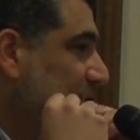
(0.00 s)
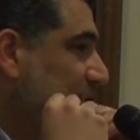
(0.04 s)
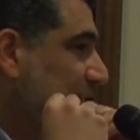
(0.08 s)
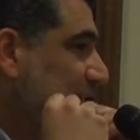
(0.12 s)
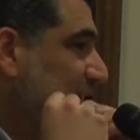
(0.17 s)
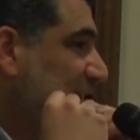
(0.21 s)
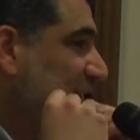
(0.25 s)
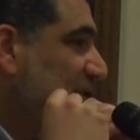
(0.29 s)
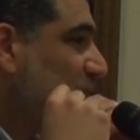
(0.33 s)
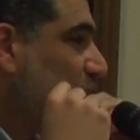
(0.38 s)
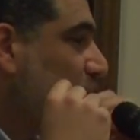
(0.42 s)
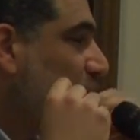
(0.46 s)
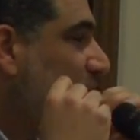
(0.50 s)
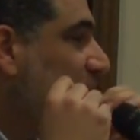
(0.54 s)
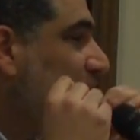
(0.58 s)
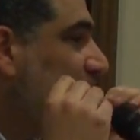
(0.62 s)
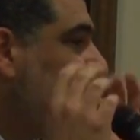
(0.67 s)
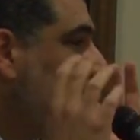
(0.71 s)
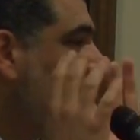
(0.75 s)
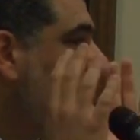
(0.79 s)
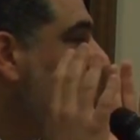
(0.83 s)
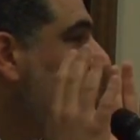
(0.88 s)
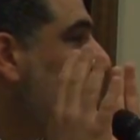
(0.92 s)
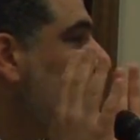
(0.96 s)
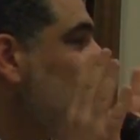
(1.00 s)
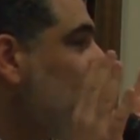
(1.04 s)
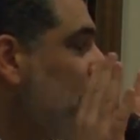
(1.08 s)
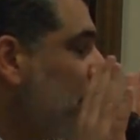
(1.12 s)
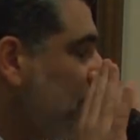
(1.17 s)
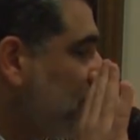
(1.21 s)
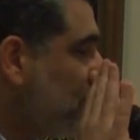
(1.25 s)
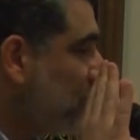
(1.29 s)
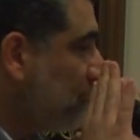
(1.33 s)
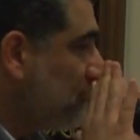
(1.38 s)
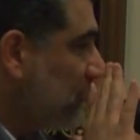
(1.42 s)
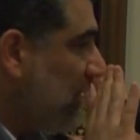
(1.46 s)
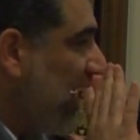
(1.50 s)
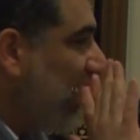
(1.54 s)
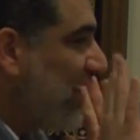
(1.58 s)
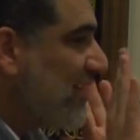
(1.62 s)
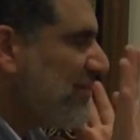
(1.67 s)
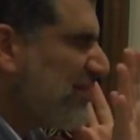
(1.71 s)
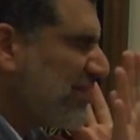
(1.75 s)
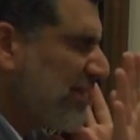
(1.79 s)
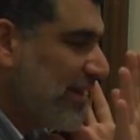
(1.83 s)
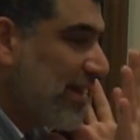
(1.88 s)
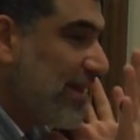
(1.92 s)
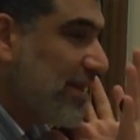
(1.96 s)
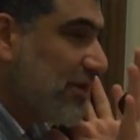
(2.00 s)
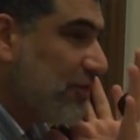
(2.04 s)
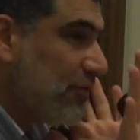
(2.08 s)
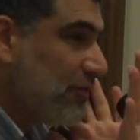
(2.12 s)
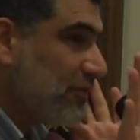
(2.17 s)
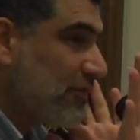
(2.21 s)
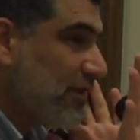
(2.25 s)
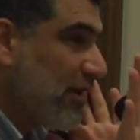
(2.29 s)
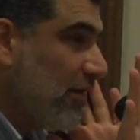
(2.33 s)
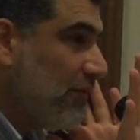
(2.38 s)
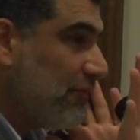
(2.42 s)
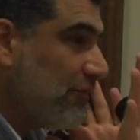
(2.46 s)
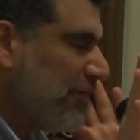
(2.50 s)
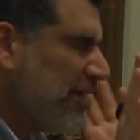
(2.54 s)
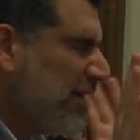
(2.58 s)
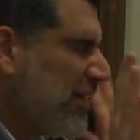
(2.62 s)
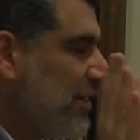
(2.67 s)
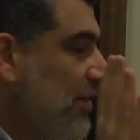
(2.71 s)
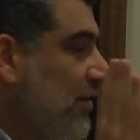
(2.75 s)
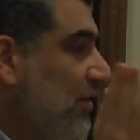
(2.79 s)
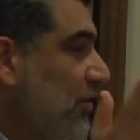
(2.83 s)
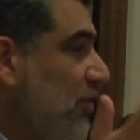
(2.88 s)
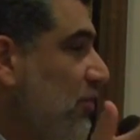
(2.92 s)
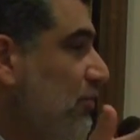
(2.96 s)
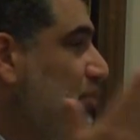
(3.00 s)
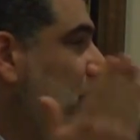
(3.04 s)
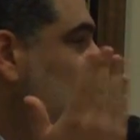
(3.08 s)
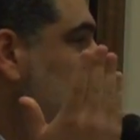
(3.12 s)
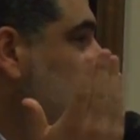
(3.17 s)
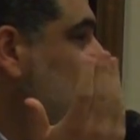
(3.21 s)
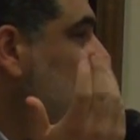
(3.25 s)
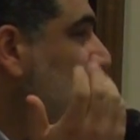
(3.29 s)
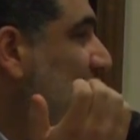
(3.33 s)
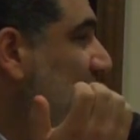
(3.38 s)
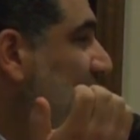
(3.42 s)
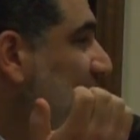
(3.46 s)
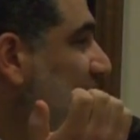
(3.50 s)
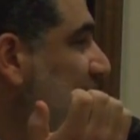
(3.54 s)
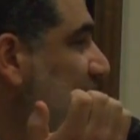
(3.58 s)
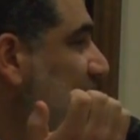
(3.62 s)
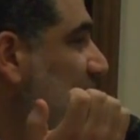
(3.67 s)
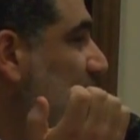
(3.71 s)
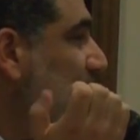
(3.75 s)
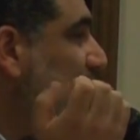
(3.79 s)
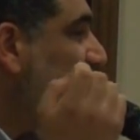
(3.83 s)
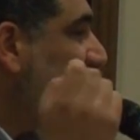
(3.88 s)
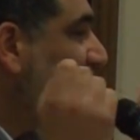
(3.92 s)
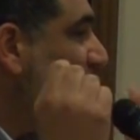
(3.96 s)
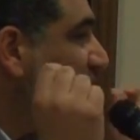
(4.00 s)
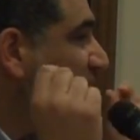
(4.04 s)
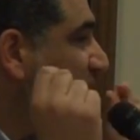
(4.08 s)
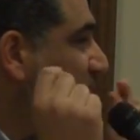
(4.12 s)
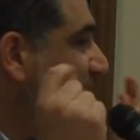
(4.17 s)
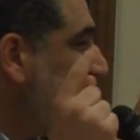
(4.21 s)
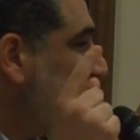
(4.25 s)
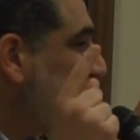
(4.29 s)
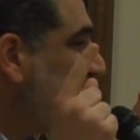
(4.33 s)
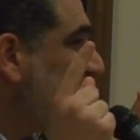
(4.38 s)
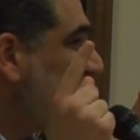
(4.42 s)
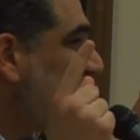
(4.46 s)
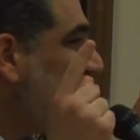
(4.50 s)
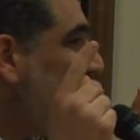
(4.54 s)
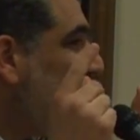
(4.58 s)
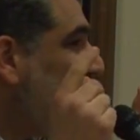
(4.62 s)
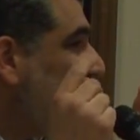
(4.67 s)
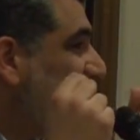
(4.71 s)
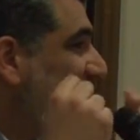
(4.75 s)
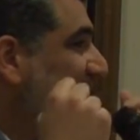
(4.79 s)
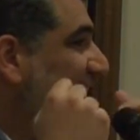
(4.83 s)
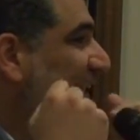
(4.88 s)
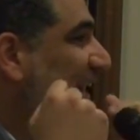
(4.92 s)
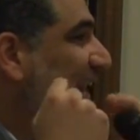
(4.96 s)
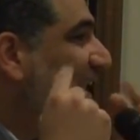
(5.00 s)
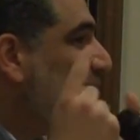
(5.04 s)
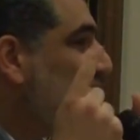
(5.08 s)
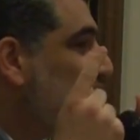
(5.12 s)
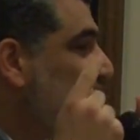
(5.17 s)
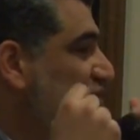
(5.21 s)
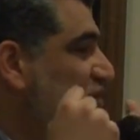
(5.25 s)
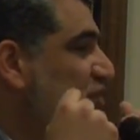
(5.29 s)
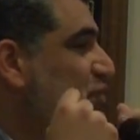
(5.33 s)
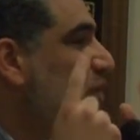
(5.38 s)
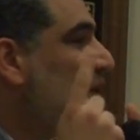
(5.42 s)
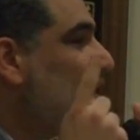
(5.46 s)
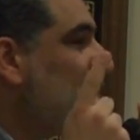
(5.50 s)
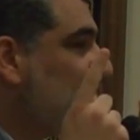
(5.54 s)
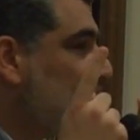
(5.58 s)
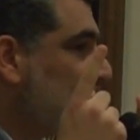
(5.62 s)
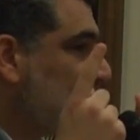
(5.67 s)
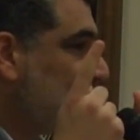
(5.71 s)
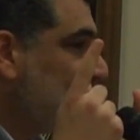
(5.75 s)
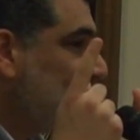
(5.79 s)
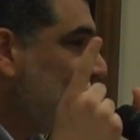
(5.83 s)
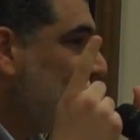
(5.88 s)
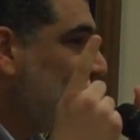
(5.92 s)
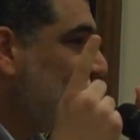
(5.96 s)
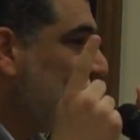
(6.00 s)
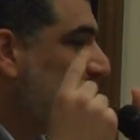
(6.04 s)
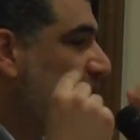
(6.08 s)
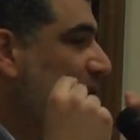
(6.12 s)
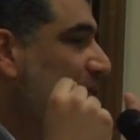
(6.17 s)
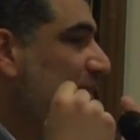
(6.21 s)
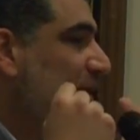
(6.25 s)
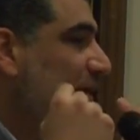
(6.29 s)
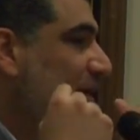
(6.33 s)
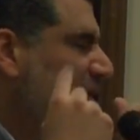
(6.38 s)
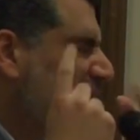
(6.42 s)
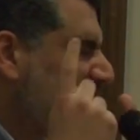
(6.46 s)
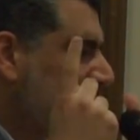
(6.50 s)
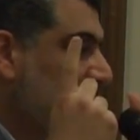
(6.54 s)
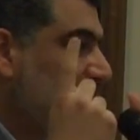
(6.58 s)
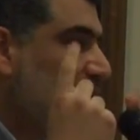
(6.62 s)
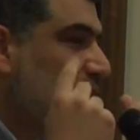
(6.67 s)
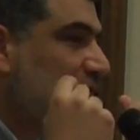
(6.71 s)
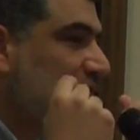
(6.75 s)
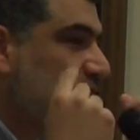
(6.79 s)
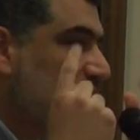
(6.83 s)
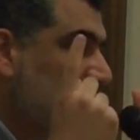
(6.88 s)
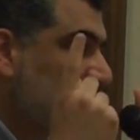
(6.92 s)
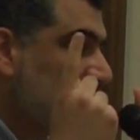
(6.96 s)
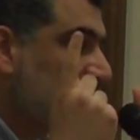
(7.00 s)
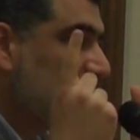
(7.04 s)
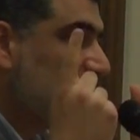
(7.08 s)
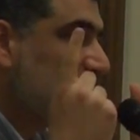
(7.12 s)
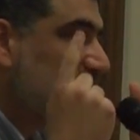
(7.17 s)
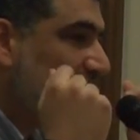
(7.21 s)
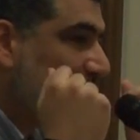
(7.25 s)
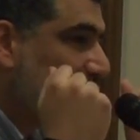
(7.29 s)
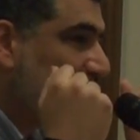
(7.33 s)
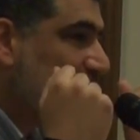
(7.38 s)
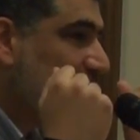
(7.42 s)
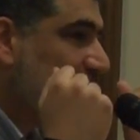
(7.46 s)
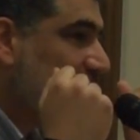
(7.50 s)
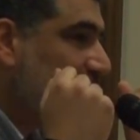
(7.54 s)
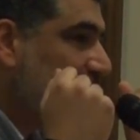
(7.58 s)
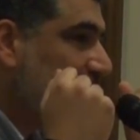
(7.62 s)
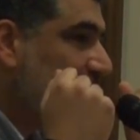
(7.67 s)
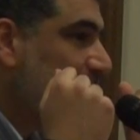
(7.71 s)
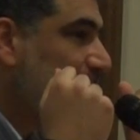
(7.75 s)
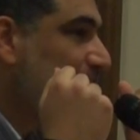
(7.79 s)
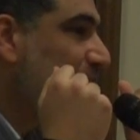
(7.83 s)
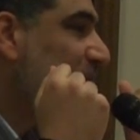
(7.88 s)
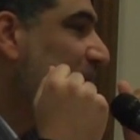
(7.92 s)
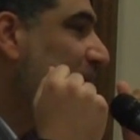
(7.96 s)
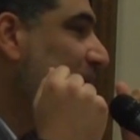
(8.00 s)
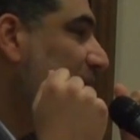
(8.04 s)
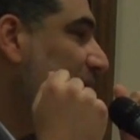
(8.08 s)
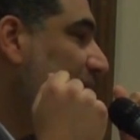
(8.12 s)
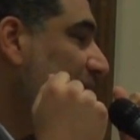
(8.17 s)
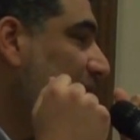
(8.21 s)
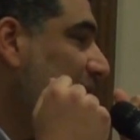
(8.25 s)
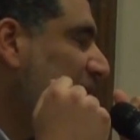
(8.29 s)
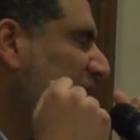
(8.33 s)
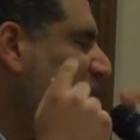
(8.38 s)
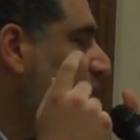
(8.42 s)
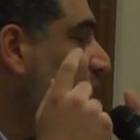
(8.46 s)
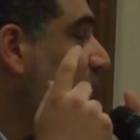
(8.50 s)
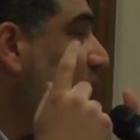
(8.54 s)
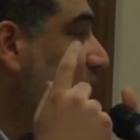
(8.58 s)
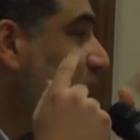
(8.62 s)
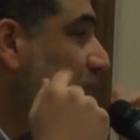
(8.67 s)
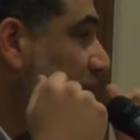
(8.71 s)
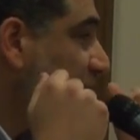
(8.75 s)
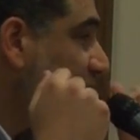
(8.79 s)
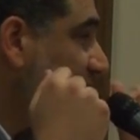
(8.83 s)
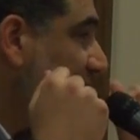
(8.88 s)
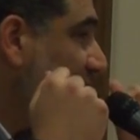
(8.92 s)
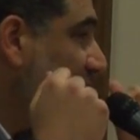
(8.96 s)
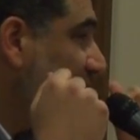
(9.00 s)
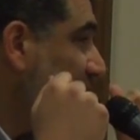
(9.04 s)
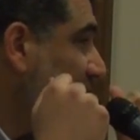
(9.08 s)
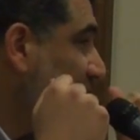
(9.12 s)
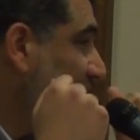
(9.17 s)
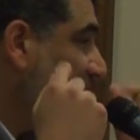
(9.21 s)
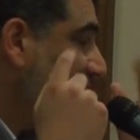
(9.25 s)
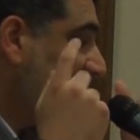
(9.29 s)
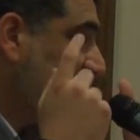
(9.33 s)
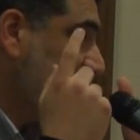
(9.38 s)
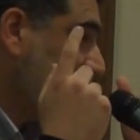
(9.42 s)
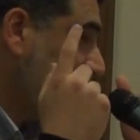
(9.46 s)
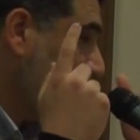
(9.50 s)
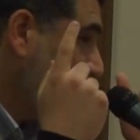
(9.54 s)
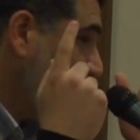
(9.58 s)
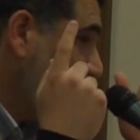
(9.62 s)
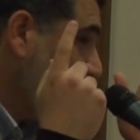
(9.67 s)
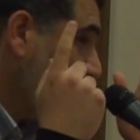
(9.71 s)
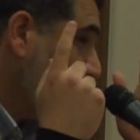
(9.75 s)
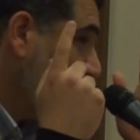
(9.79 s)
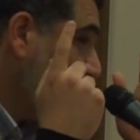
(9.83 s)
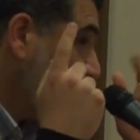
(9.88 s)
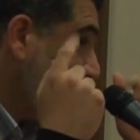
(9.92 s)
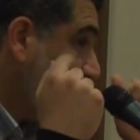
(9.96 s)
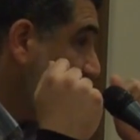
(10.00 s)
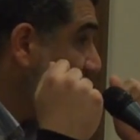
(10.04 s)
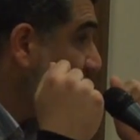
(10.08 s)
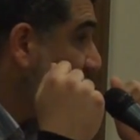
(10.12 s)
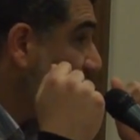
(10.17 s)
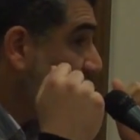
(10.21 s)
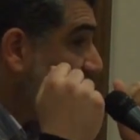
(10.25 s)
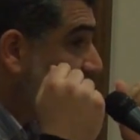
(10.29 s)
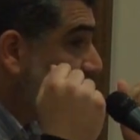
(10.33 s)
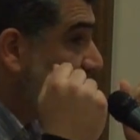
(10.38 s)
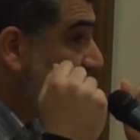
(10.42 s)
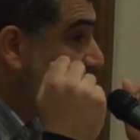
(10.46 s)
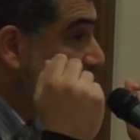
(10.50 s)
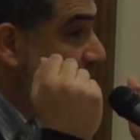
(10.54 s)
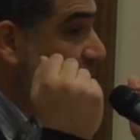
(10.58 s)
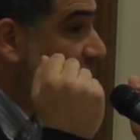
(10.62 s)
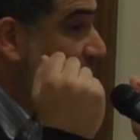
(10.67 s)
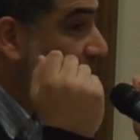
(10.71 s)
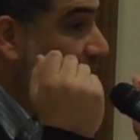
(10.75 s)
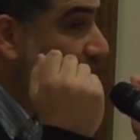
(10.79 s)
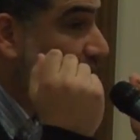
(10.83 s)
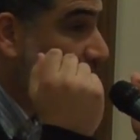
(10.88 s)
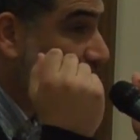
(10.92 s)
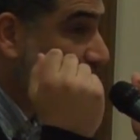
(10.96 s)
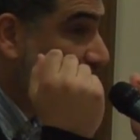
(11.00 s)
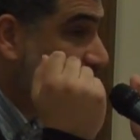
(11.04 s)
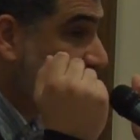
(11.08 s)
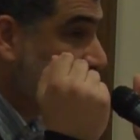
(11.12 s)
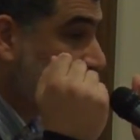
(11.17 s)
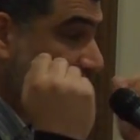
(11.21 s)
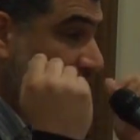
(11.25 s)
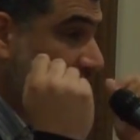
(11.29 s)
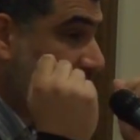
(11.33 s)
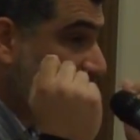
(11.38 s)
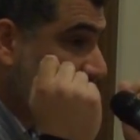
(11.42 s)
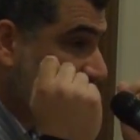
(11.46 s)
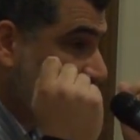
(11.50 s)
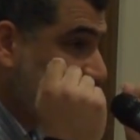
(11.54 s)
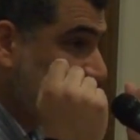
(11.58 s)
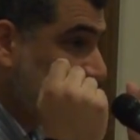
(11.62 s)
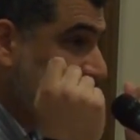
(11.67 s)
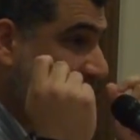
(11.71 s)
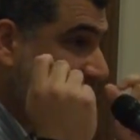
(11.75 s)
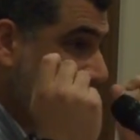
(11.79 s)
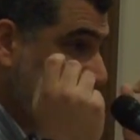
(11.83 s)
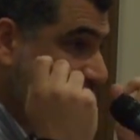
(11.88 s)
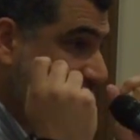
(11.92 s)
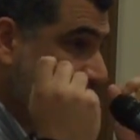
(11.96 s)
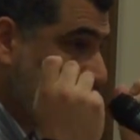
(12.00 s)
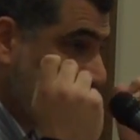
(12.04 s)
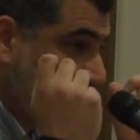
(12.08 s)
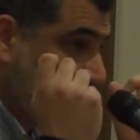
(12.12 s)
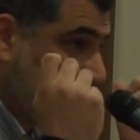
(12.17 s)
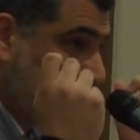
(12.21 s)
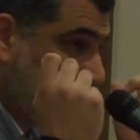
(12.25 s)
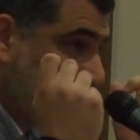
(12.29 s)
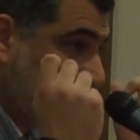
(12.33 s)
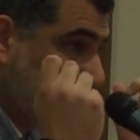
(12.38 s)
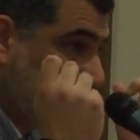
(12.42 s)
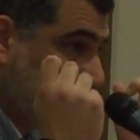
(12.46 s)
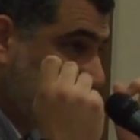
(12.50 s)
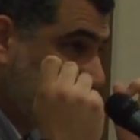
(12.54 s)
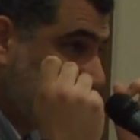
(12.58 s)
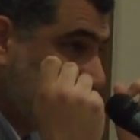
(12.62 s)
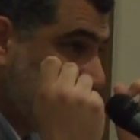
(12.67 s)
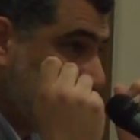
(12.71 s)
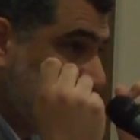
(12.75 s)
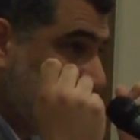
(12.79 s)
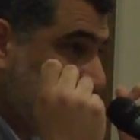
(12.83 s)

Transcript: Is when you isolate yourself, you put your hands up and you speak to God in a language you understand, because most Muslims, I would say, don't understand classical Arabic. Even maybe most Arabs don't understand classical Arabic.